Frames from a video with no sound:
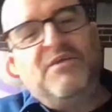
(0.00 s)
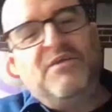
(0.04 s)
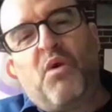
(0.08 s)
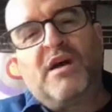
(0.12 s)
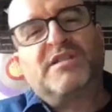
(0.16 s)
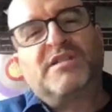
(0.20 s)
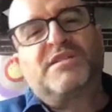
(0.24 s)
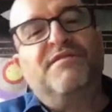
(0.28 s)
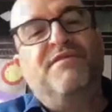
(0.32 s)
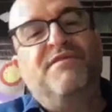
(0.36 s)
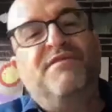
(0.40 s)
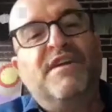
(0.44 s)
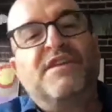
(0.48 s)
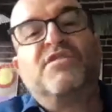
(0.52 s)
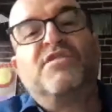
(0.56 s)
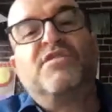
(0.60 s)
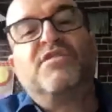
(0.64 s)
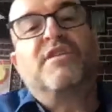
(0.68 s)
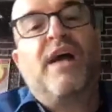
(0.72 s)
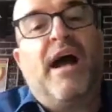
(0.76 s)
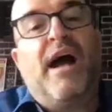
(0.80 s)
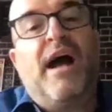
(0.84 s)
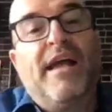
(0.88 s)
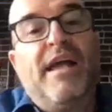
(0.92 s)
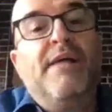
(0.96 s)
in walks
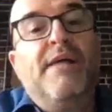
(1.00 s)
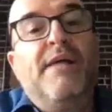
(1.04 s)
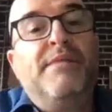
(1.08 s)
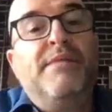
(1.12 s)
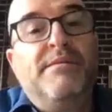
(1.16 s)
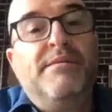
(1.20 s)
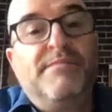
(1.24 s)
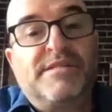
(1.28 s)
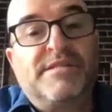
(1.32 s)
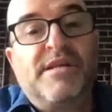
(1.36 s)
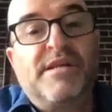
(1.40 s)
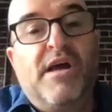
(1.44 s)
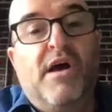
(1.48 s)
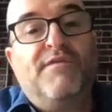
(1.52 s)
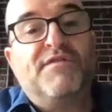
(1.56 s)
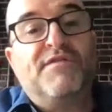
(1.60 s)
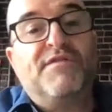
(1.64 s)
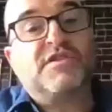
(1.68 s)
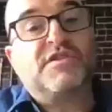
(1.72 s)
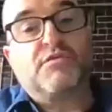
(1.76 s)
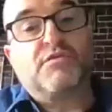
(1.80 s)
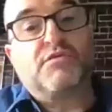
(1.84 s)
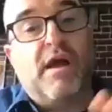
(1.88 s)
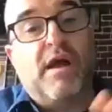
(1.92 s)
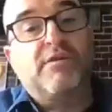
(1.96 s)
Victor Kiam
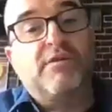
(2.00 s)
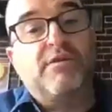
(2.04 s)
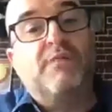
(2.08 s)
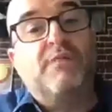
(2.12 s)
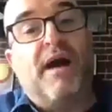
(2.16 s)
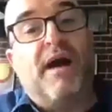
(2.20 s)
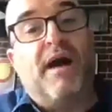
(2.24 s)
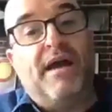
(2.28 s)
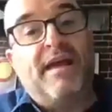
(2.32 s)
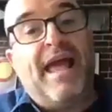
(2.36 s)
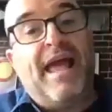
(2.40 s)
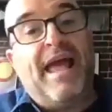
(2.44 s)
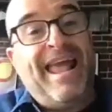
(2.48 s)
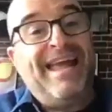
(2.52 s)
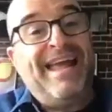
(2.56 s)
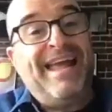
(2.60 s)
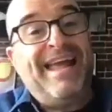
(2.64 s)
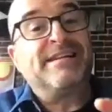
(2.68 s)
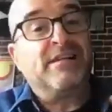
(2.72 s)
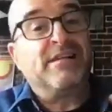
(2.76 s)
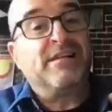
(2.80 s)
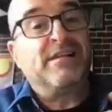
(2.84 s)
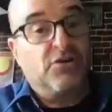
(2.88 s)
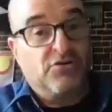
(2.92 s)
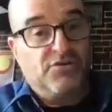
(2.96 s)
himself, surrounded by
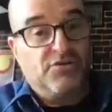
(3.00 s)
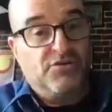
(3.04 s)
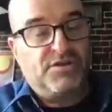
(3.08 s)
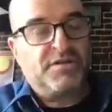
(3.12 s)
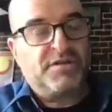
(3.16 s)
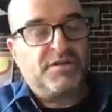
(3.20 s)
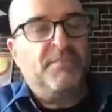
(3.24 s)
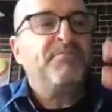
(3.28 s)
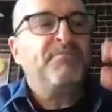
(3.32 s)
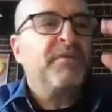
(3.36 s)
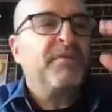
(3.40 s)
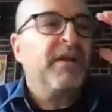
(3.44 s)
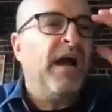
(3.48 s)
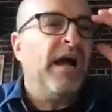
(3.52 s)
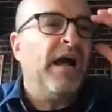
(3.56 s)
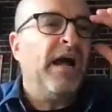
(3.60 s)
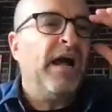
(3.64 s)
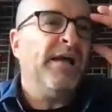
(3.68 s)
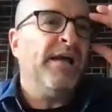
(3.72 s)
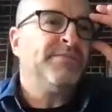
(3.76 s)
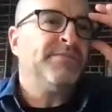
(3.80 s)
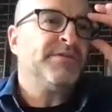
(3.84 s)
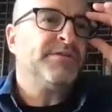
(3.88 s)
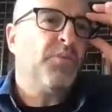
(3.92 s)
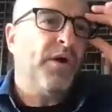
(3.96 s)
handlers.
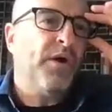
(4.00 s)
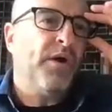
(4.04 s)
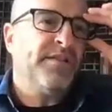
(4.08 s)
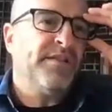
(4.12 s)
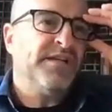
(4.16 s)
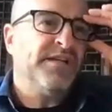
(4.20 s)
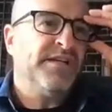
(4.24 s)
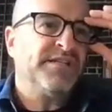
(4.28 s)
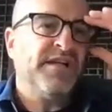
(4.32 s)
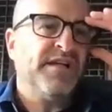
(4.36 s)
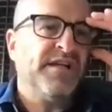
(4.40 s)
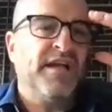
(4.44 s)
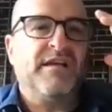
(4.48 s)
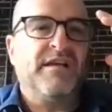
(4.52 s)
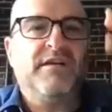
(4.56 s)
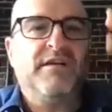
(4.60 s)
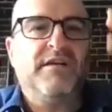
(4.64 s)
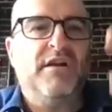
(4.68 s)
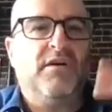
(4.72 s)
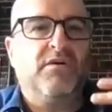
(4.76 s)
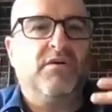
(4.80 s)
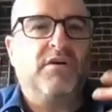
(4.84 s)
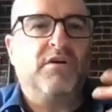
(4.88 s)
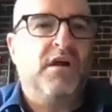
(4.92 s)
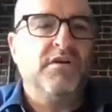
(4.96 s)
Kiam's wearing this
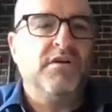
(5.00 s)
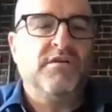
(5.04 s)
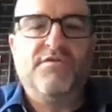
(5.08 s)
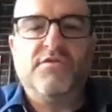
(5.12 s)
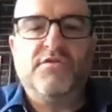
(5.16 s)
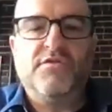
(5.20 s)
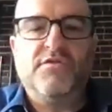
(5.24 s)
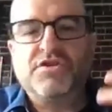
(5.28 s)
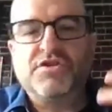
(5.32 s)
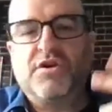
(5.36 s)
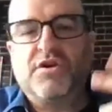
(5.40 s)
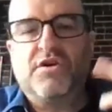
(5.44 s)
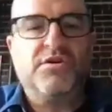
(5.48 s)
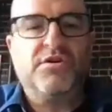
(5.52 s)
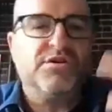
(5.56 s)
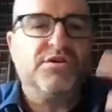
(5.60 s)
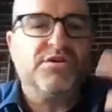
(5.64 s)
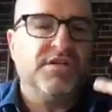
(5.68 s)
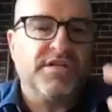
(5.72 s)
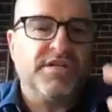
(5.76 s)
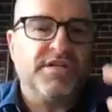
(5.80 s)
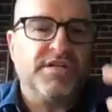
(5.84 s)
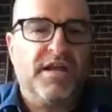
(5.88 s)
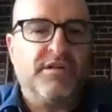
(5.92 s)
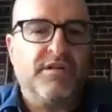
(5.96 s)
colorful shirt,
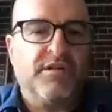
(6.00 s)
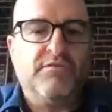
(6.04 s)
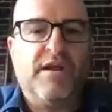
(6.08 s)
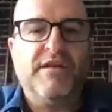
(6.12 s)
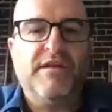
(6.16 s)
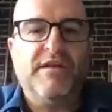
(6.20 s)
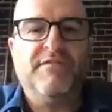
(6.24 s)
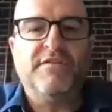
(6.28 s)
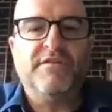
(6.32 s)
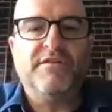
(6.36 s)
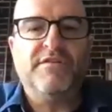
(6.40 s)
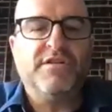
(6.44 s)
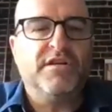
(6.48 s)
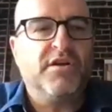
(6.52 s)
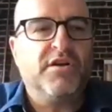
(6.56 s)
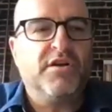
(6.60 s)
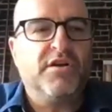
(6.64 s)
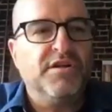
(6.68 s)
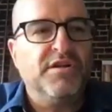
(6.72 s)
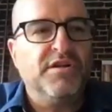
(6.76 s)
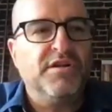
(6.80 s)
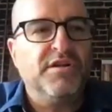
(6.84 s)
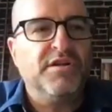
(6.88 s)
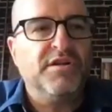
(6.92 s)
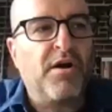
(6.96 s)
just like ready to
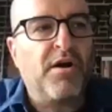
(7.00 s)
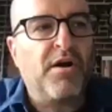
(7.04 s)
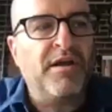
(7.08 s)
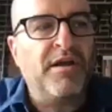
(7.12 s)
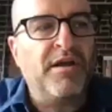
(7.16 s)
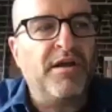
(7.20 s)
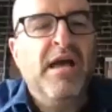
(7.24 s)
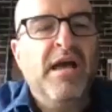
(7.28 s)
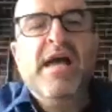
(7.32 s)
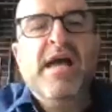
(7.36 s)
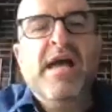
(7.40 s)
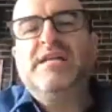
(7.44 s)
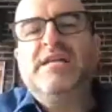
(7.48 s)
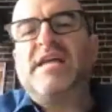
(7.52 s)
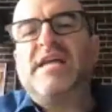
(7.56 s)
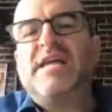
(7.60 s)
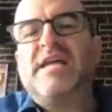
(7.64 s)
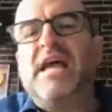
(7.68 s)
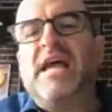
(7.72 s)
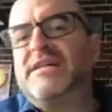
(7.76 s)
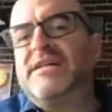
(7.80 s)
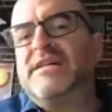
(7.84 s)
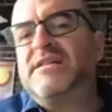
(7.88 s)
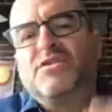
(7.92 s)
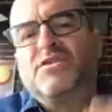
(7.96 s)
go to this party. His
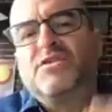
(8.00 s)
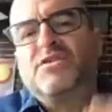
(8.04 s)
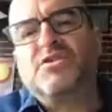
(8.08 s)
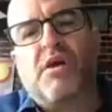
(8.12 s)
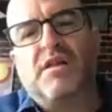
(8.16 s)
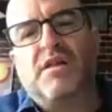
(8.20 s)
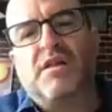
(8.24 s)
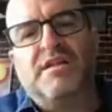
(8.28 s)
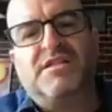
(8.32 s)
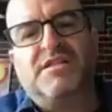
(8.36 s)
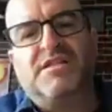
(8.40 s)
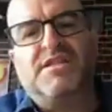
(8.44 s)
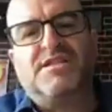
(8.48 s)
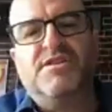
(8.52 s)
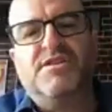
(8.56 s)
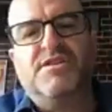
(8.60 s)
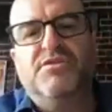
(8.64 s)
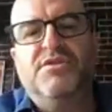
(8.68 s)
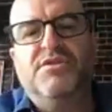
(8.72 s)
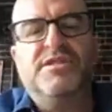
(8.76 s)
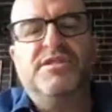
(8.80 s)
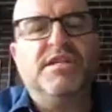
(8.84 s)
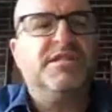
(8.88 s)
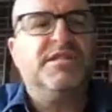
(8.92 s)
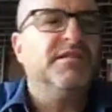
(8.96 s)
handlers are all in
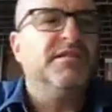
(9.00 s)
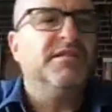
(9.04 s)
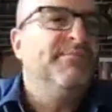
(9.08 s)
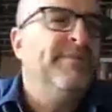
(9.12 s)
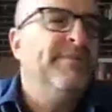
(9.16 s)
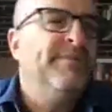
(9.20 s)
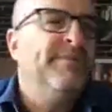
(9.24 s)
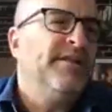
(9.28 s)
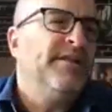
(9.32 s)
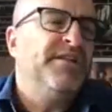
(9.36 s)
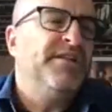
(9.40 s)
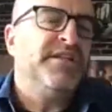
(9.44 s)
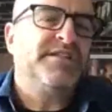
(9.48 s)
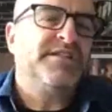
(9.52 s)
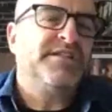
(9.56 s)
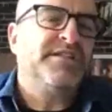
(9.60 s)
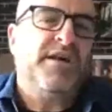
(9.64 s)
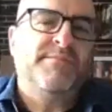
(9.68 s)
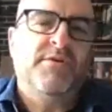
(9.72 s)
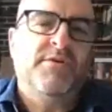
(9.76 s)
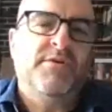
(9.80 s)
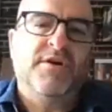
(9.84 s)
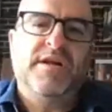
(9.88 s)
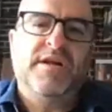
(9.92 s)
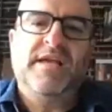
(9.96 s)
suits. It's the middle of the
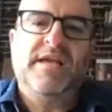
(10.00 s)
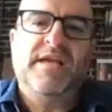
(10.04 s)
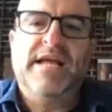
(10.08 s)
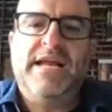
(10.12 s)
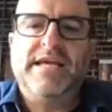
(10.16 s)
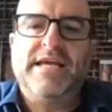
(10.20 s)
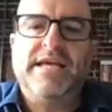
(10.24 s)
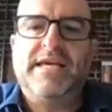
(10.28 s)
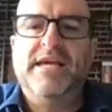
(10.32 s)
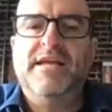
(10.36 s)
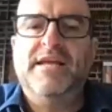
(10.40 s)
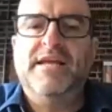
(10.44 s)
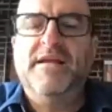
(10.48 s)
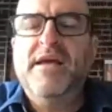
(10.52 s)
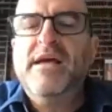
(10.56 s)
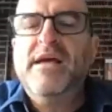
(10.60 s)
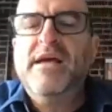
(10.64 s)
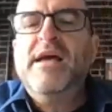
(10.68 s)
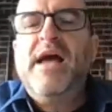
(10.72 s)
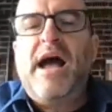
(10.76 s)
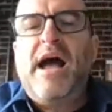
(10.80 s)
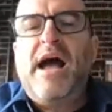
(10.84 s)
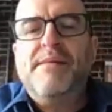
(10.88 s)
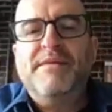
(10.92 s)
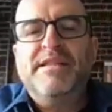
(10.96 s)
summer in Connecticut.
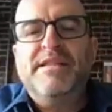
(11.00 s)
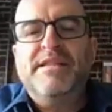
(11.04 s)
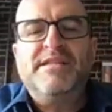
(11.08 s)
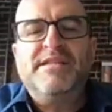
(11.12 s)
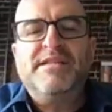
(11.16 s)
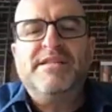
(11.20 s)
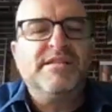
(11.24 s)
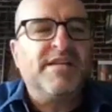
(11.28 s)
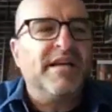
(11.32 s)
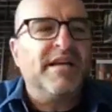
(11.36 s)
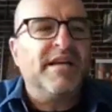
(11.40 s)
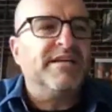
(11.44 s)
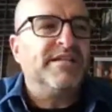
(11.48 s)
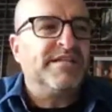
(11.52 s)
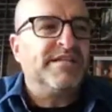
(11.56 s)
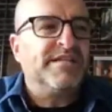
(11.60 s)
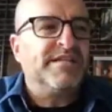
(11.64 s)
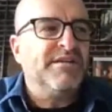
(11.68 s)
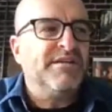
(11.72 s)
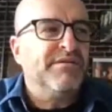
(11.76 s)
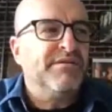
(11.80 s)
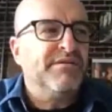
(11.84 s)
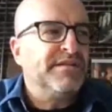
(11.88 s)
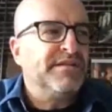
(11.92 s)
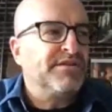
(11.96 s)
I mean, this is like a
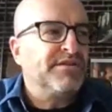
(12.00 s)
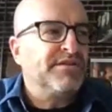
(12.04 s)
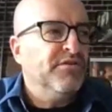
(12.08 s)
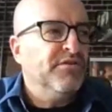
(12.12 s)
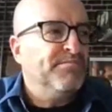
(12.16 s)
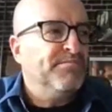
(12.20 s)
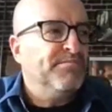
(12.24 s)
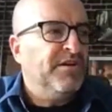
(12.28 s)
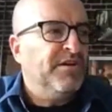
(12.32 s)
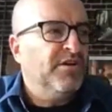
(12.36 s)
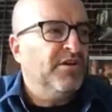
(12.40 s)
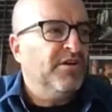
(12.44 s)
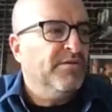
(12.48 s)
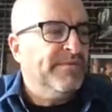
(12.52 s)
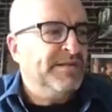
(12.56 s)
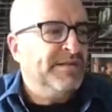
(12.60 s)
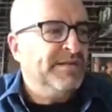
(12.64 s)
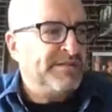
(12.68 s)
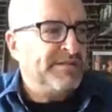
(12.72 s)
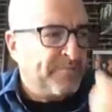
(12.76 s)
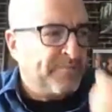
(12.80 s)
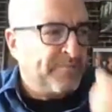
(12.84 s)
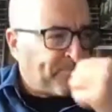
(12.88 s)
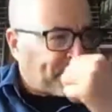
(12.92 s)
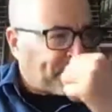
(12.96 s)
serious group of
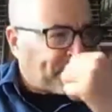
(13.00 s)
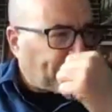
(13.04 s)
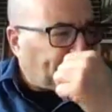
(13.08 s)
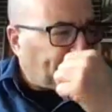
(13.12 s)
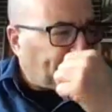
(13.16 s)
humans.